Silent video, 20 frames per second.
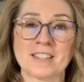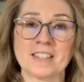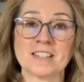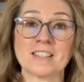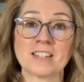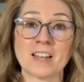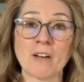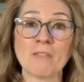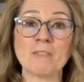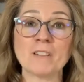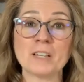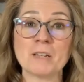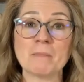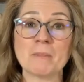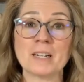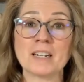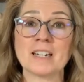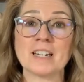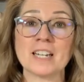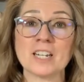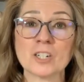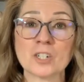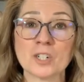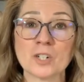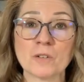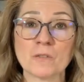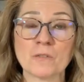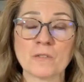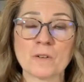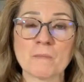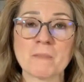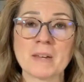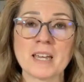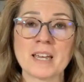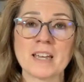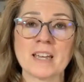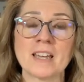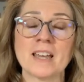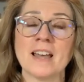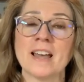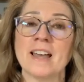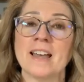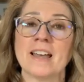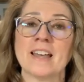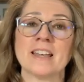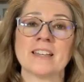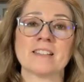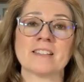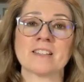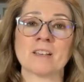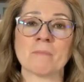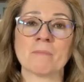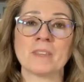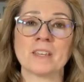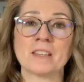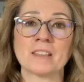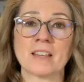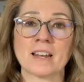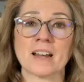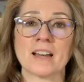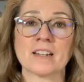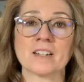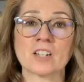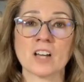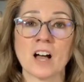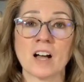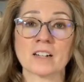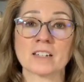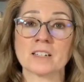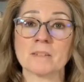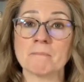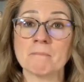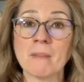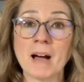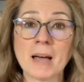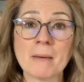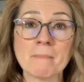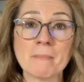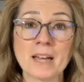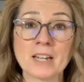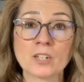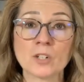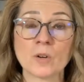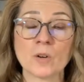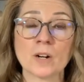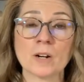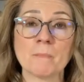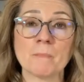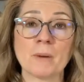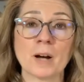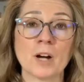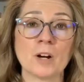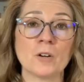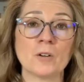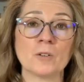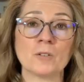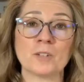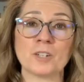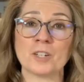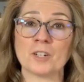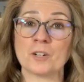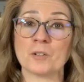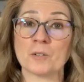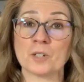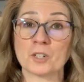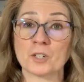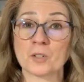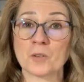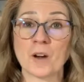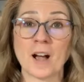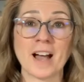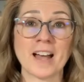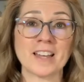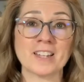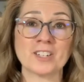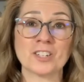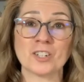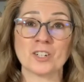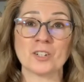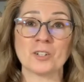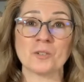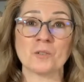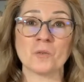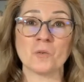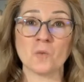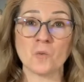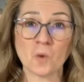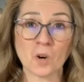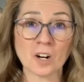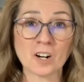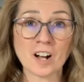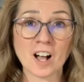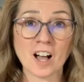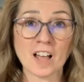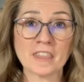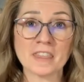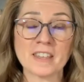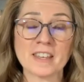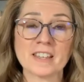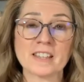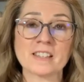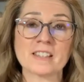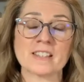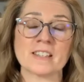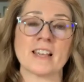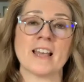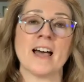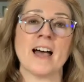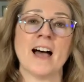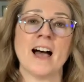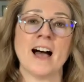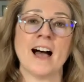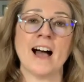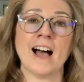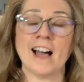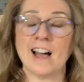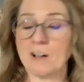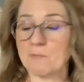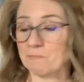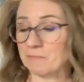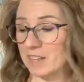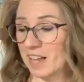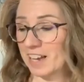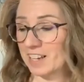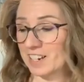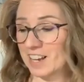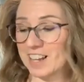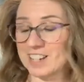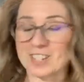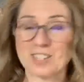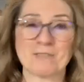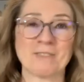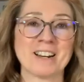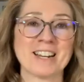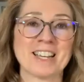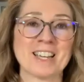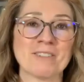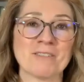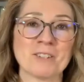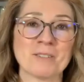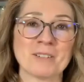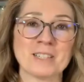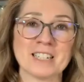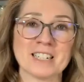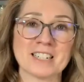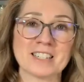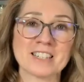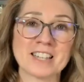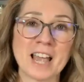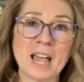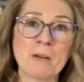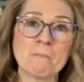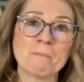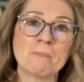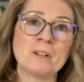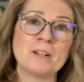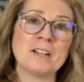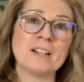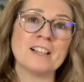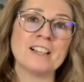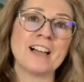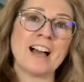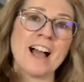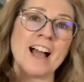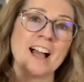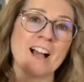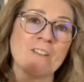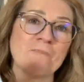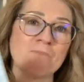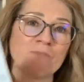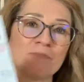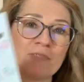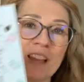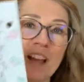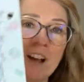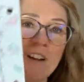has definitely been an issue for me. It's something that I talked to my mentor about, to try to work on this. I just want to give you a little sample of